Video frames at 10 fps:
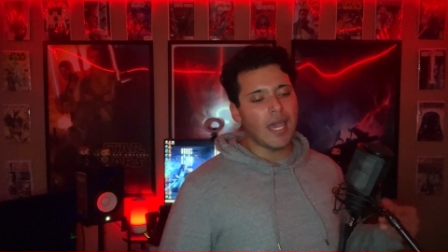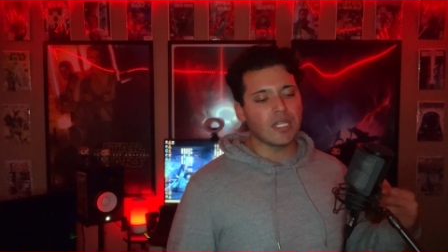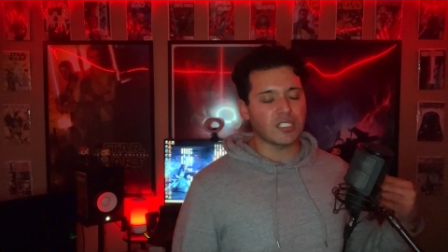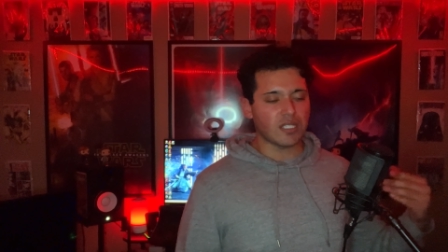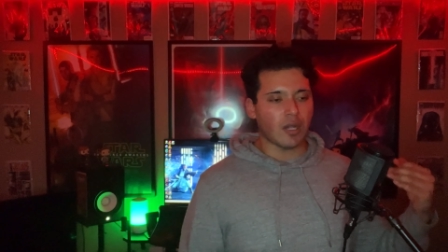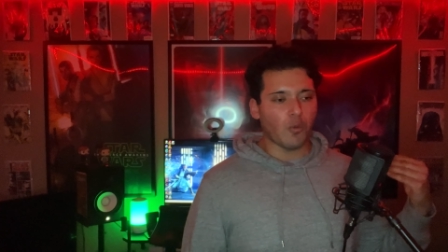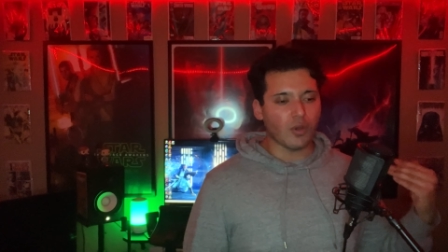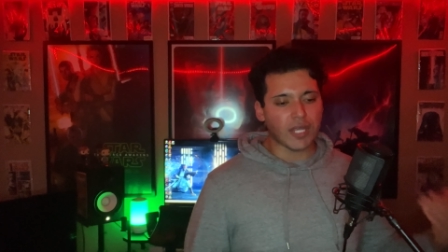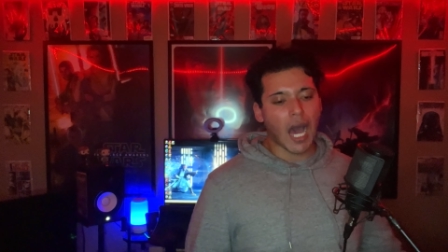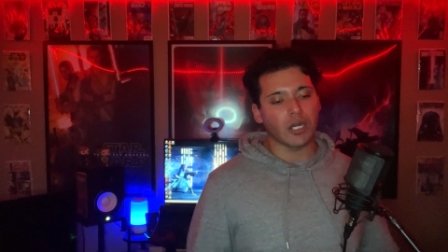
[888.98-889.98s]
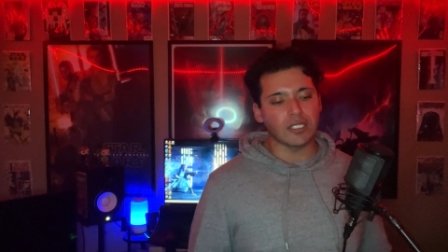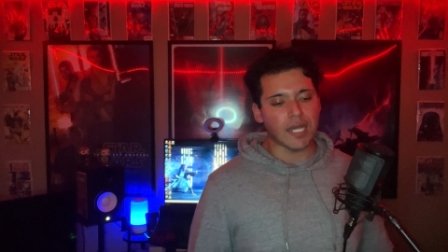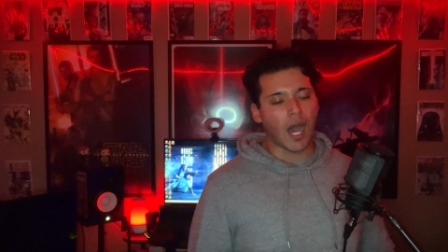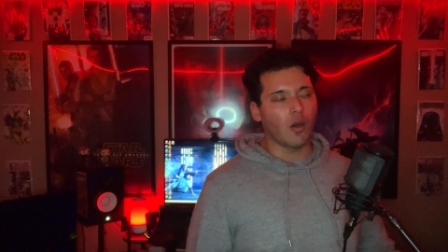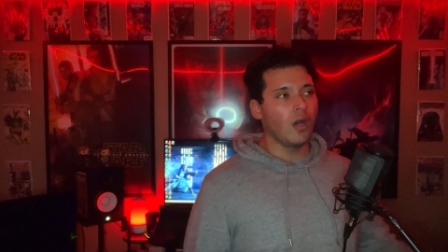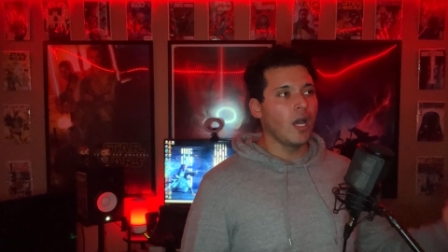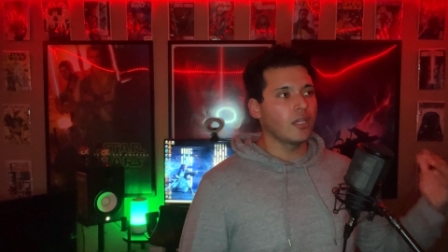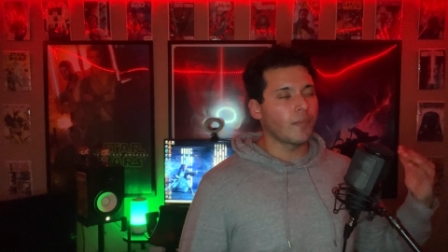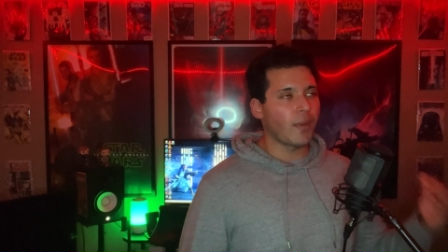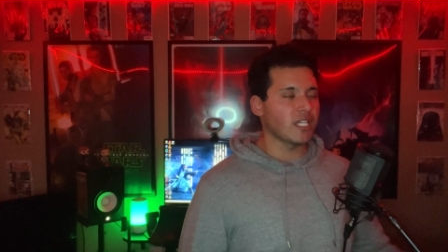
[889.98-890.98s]
It is without a doubt
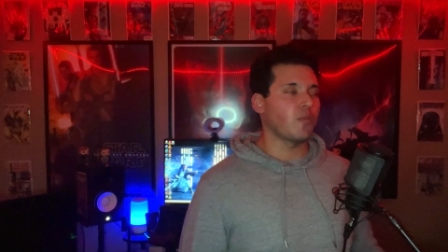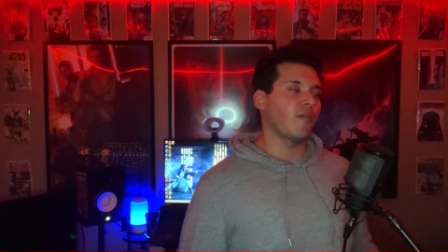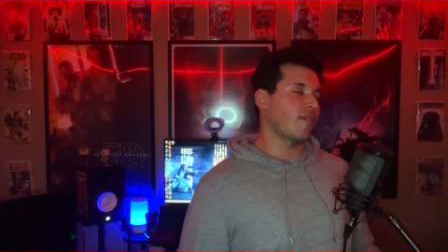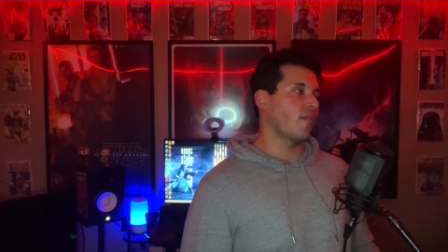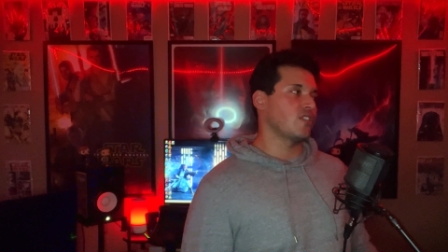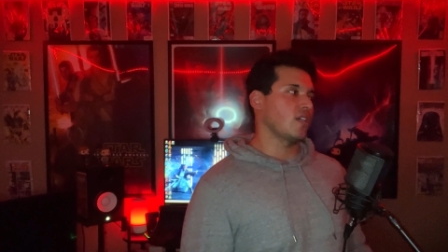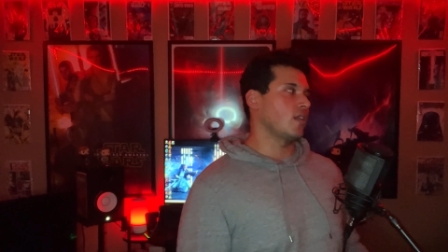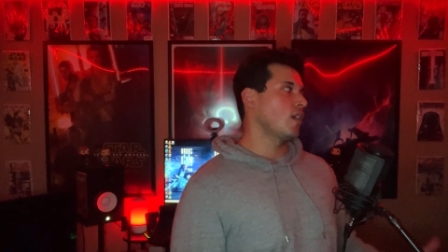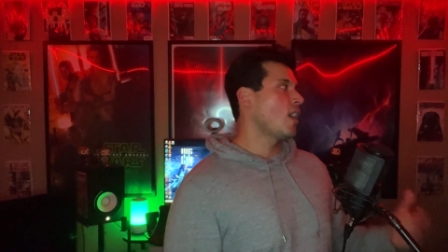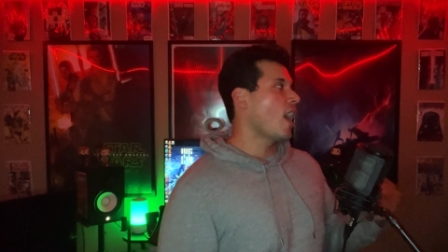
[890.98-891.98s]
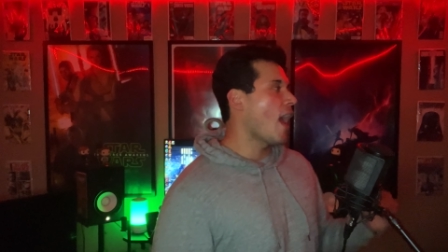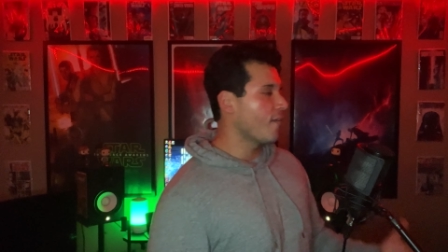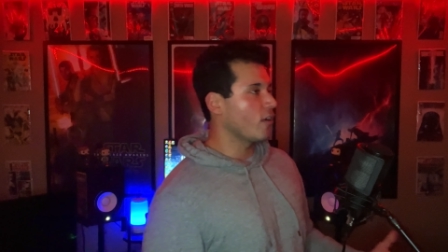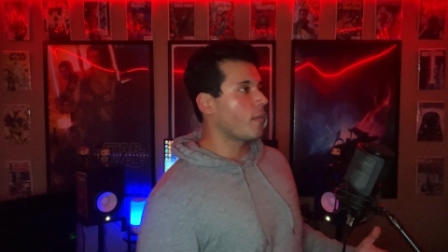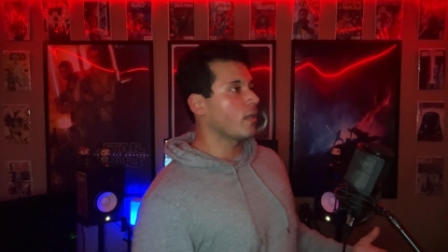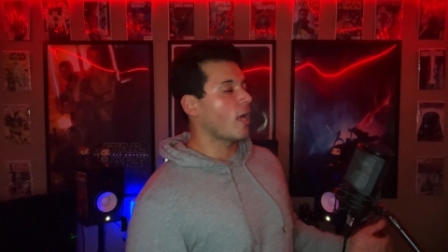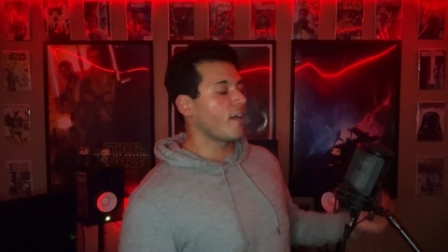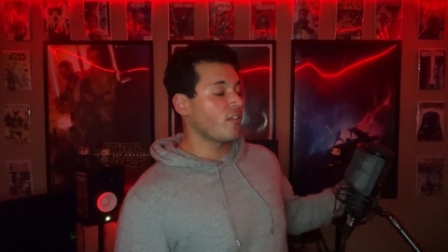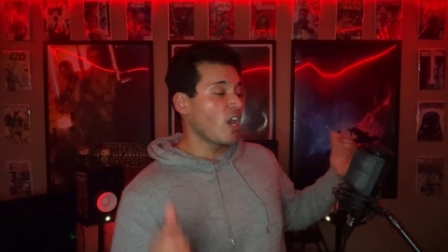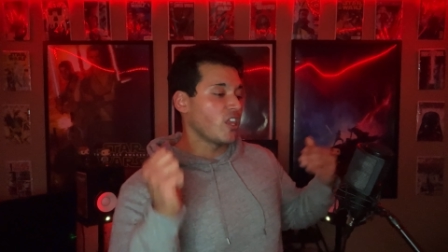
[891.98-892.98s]
the best movie I've ever seen ever in my life.